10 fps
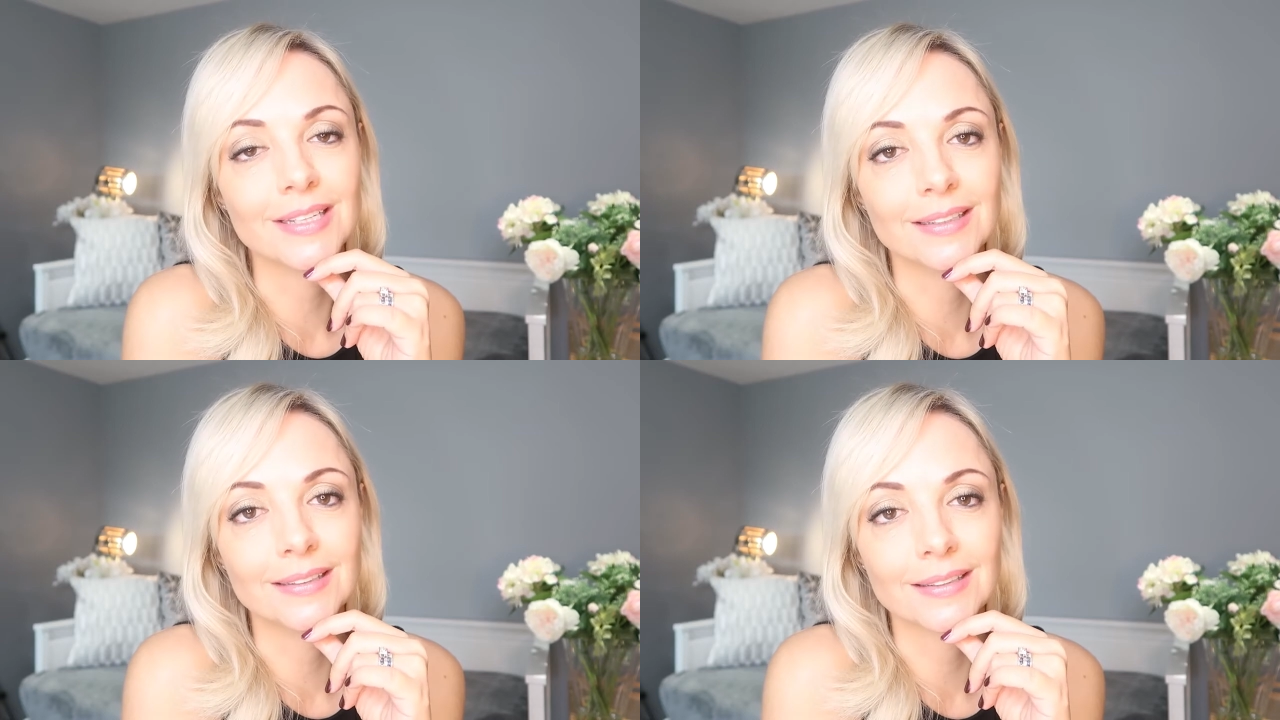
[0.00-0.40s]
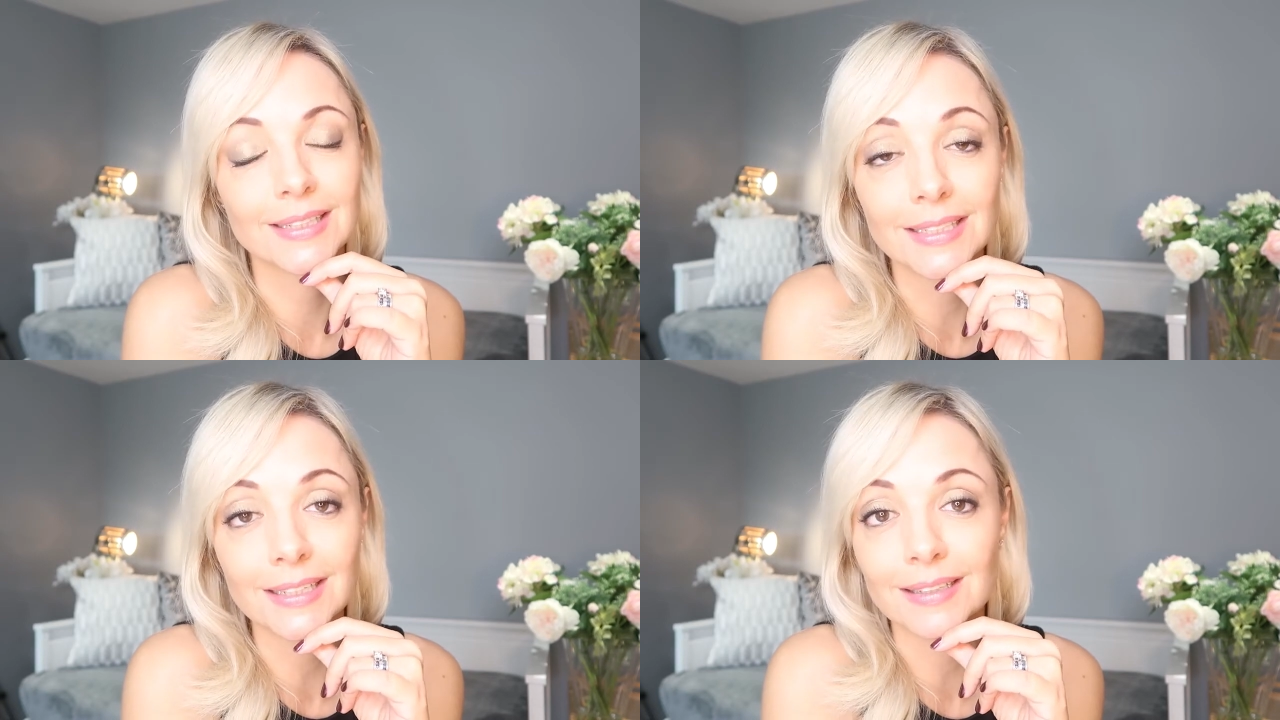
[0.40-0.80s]

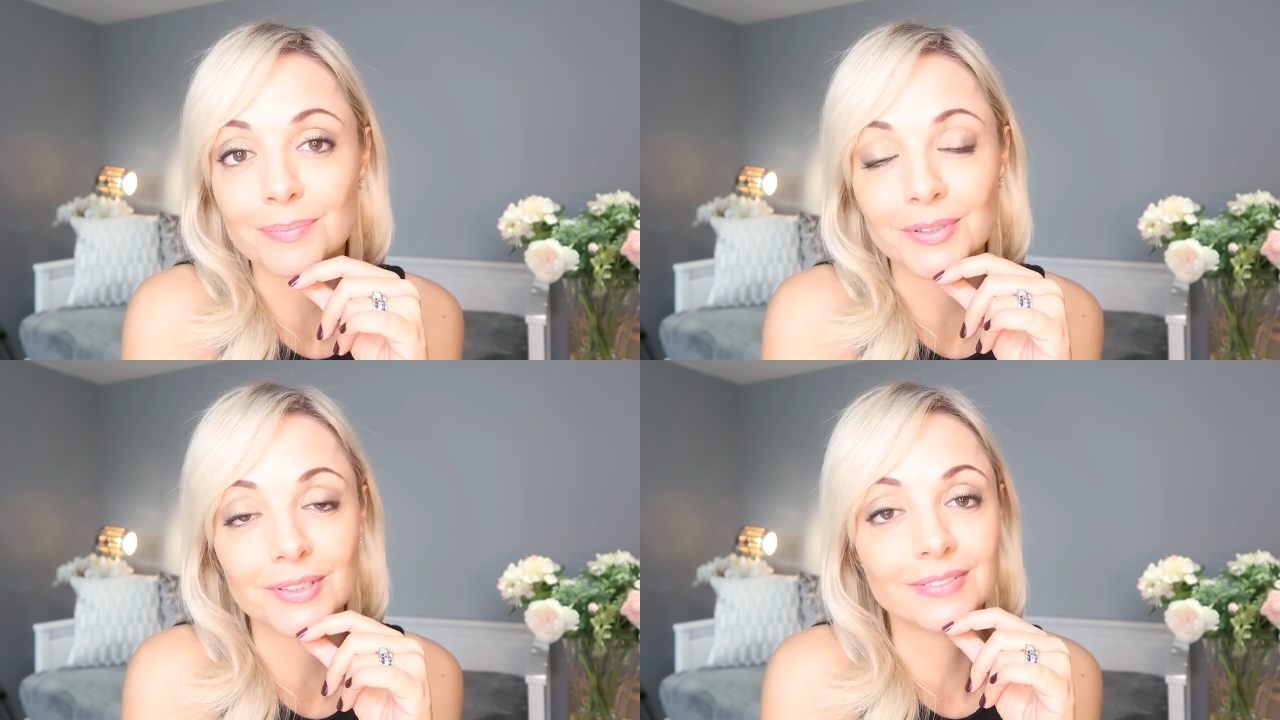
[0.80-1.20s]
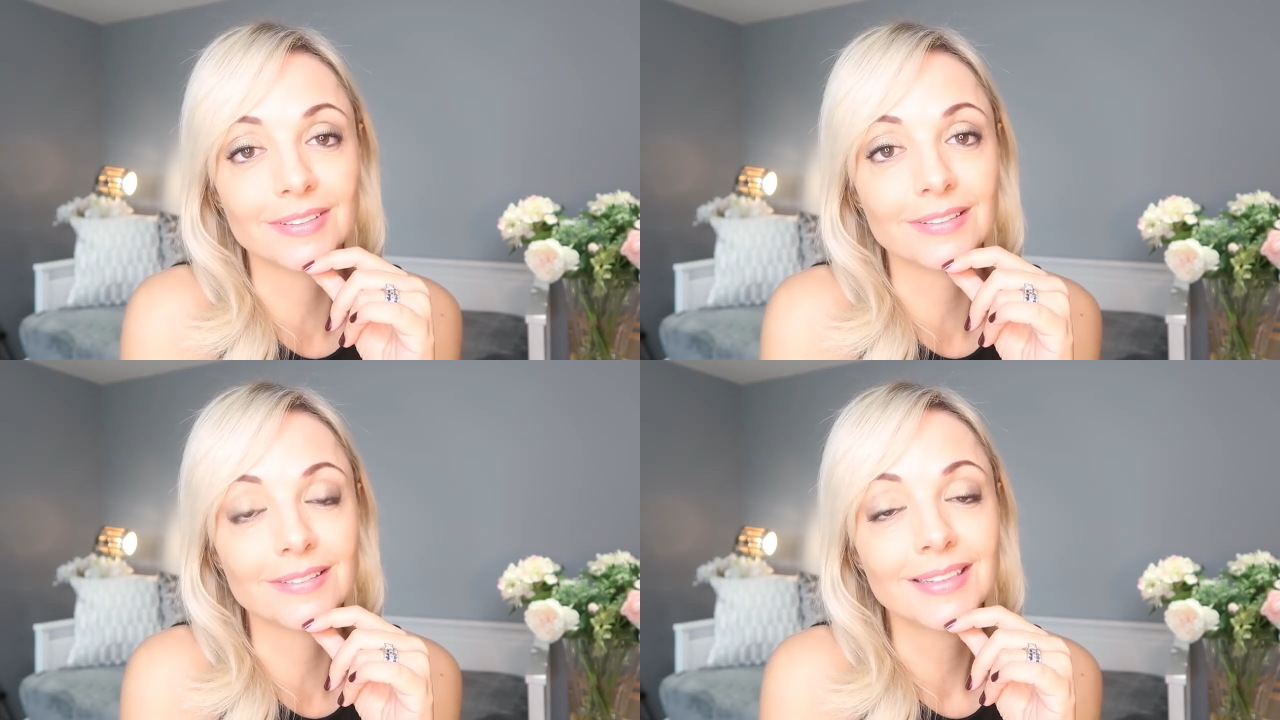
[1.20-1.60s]
clinically
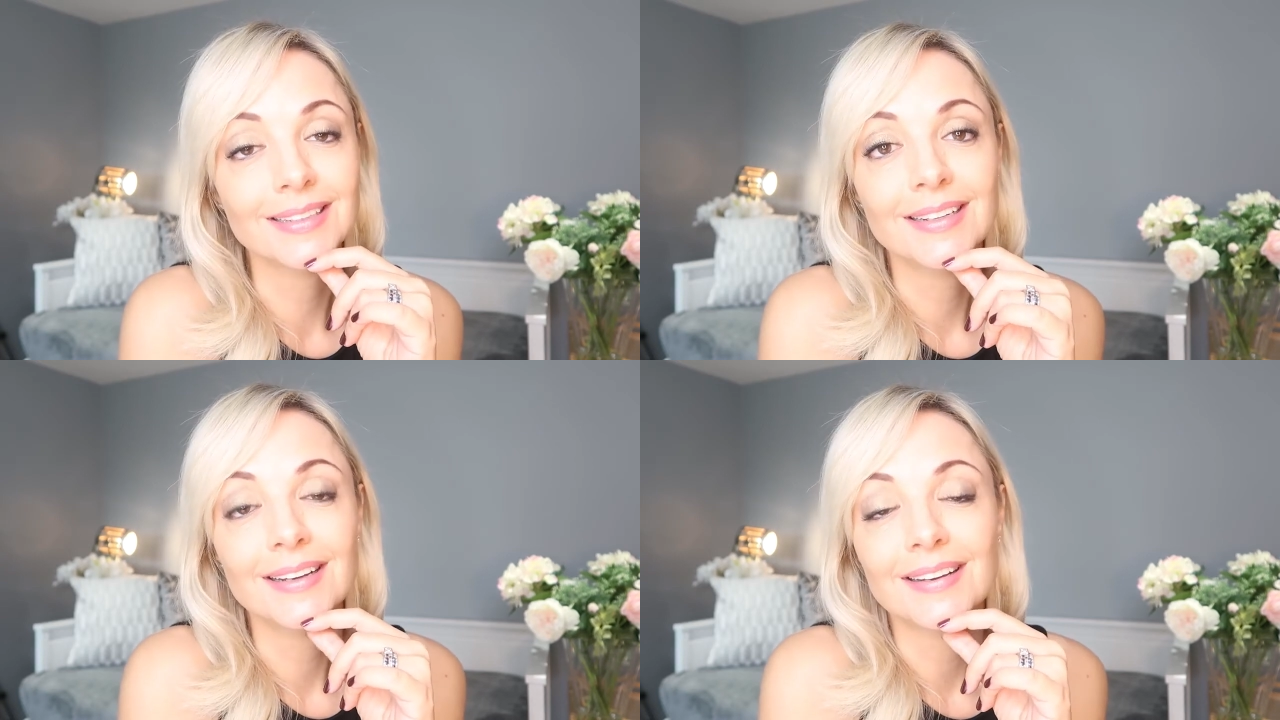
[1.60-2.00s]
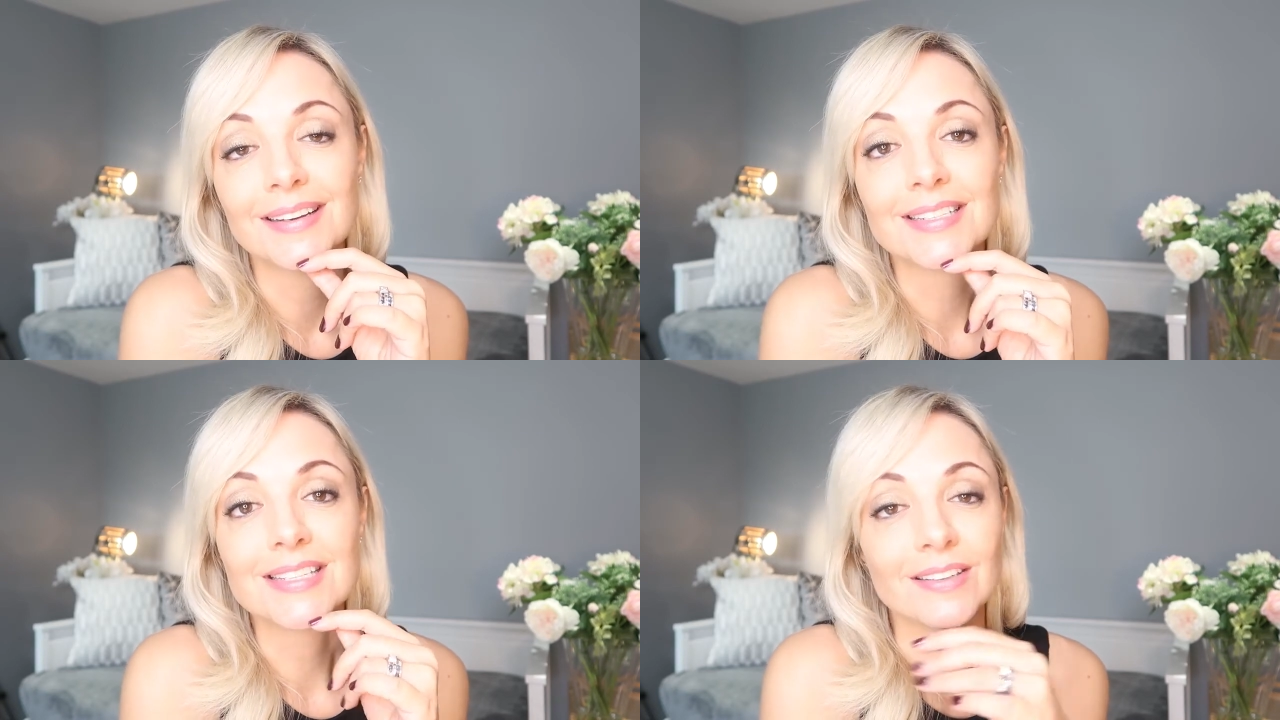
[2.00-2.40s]
proven,
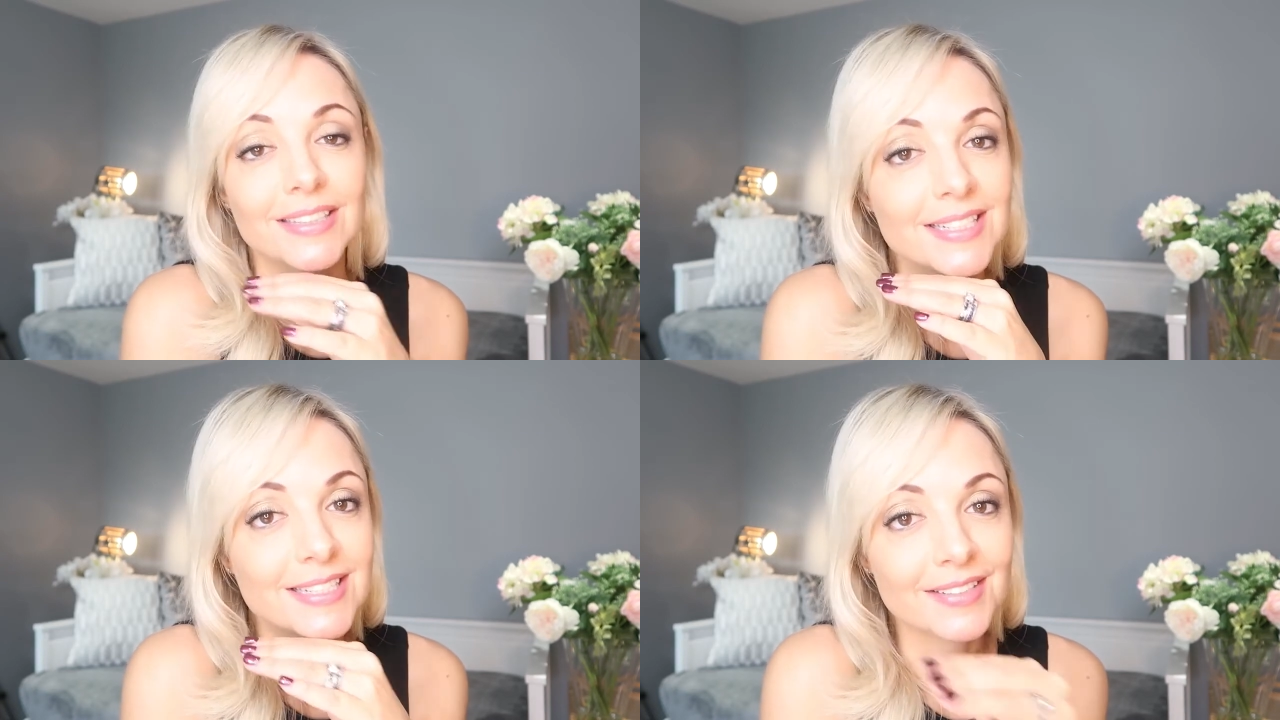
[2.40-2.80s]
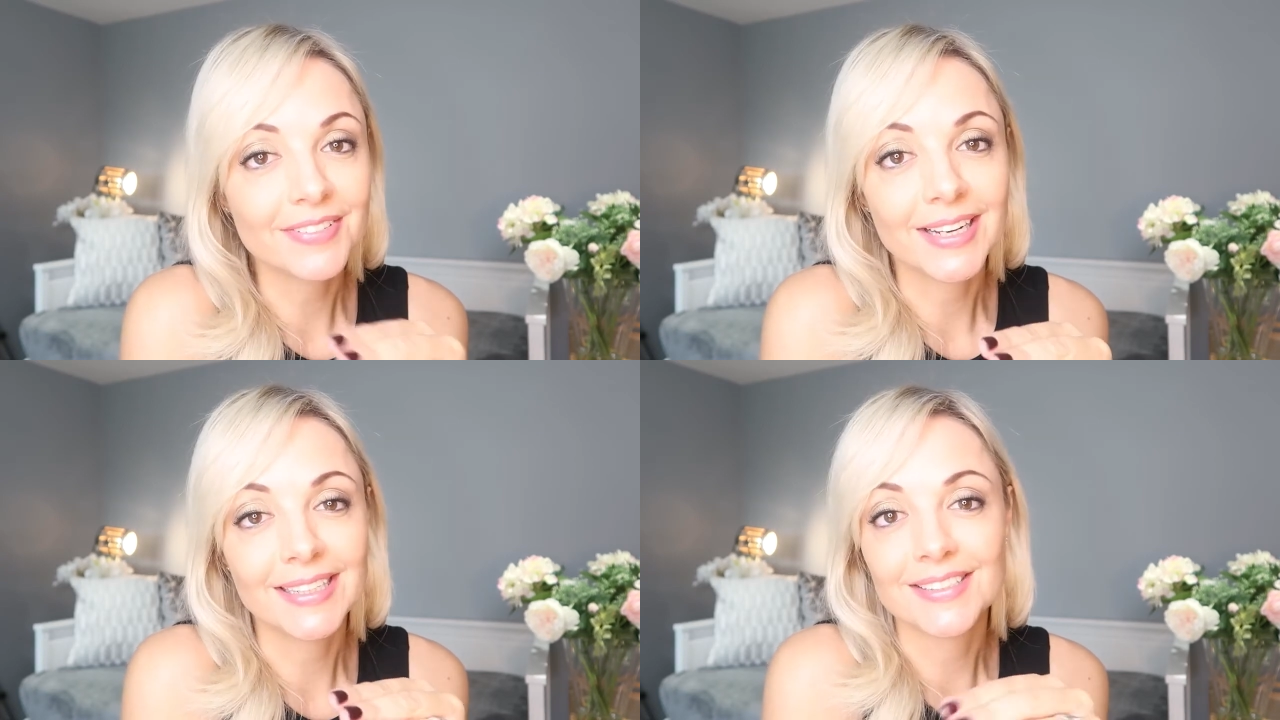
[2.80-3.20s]

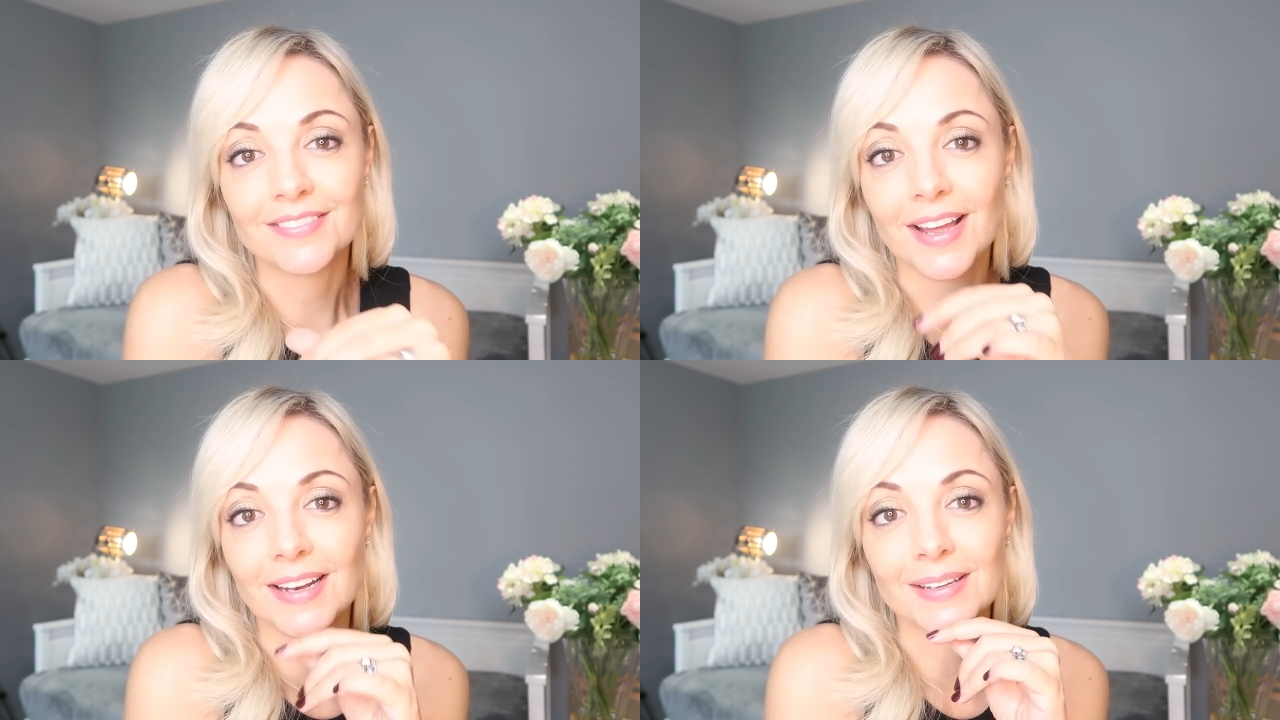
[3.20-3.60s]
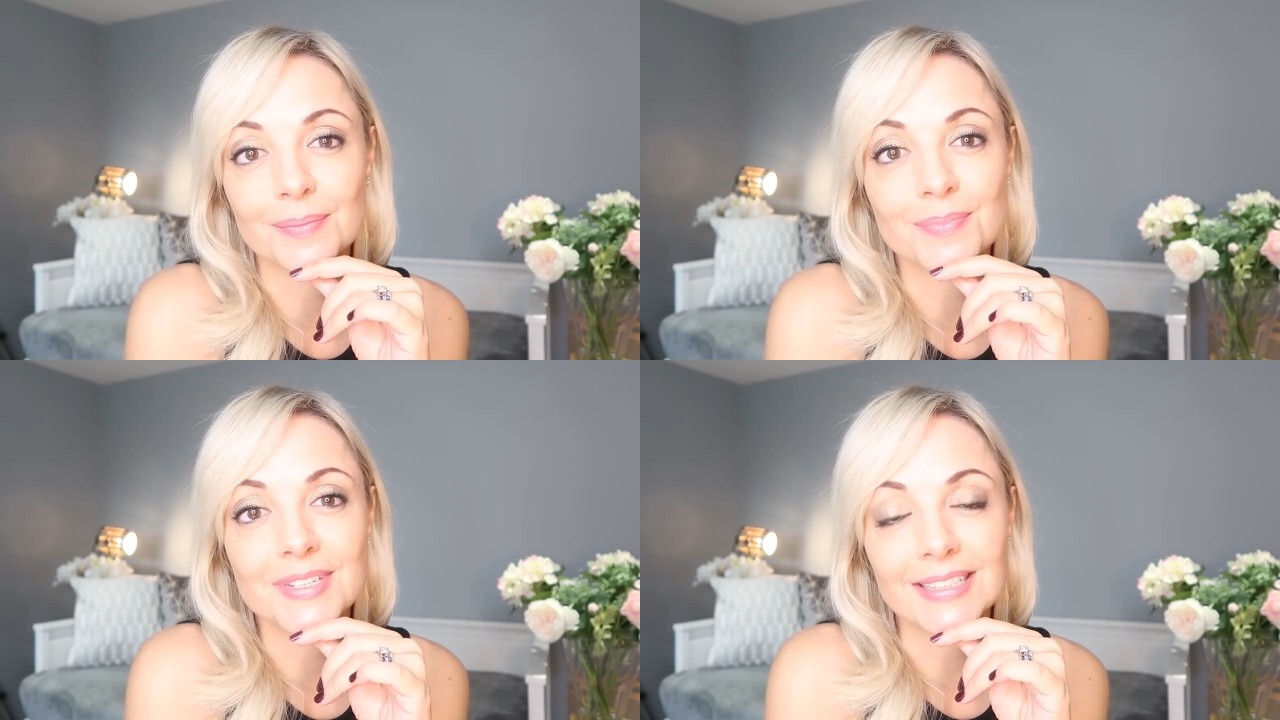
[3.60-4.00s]
scientifically
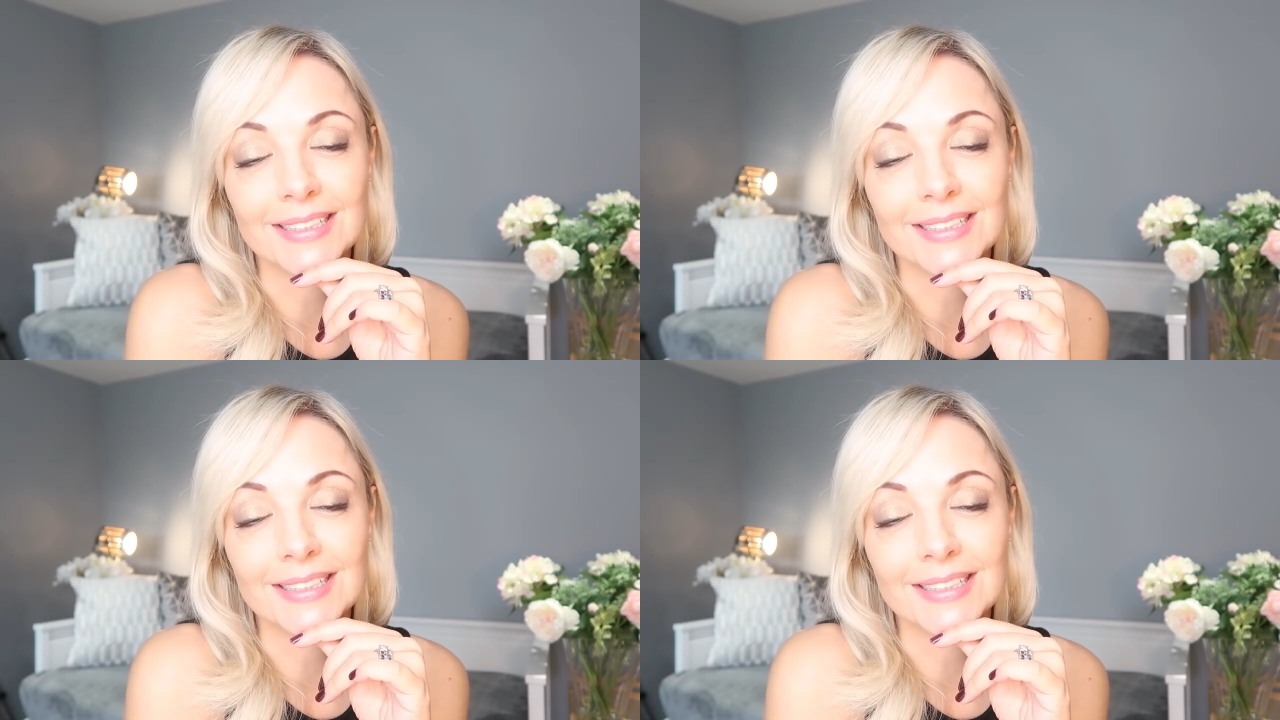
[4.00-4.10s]
developed